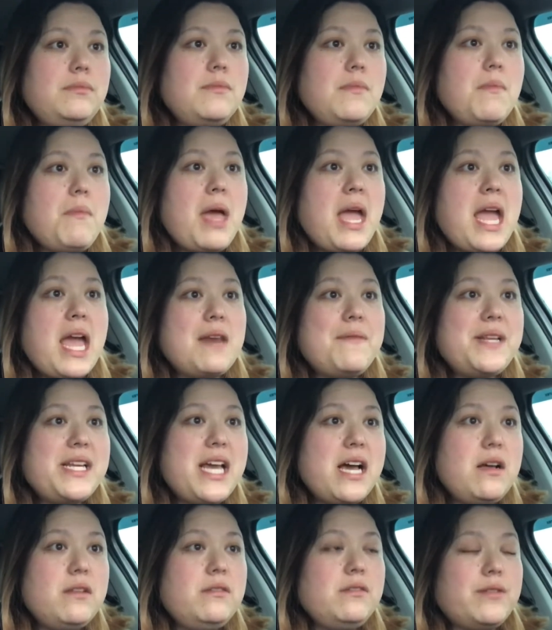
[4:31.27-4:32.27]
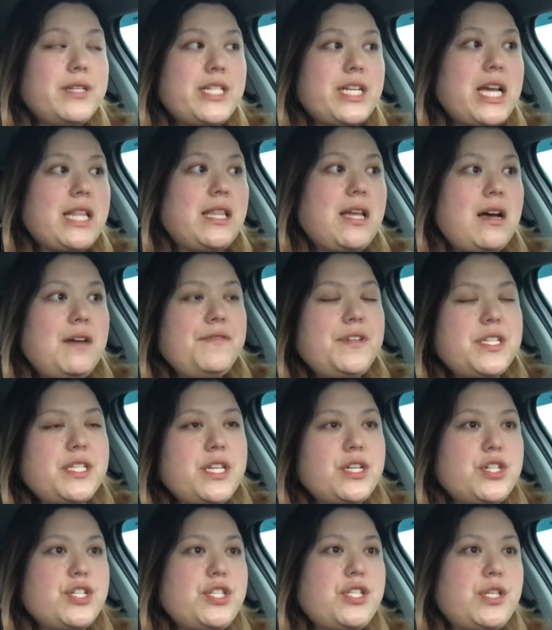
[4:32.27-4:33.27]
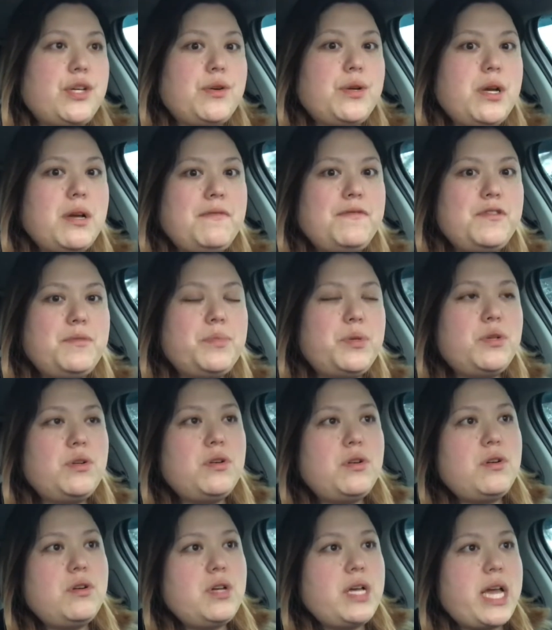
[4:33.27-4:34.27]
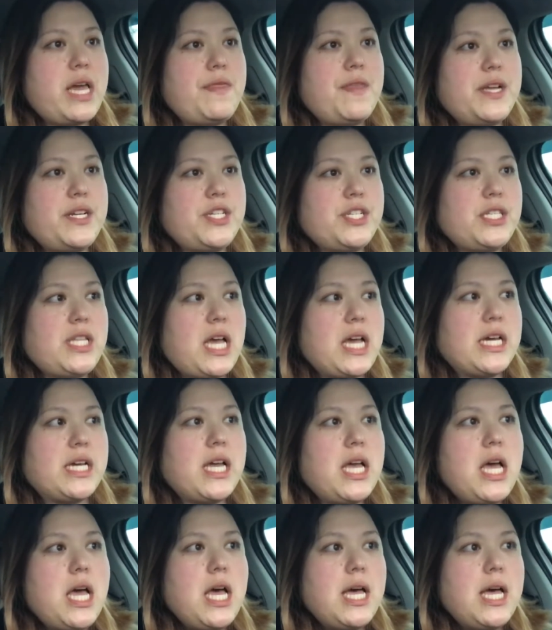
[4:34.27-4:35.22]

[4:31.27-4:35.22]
My hand-me-downs, which I love because they're so comfortable and they just like,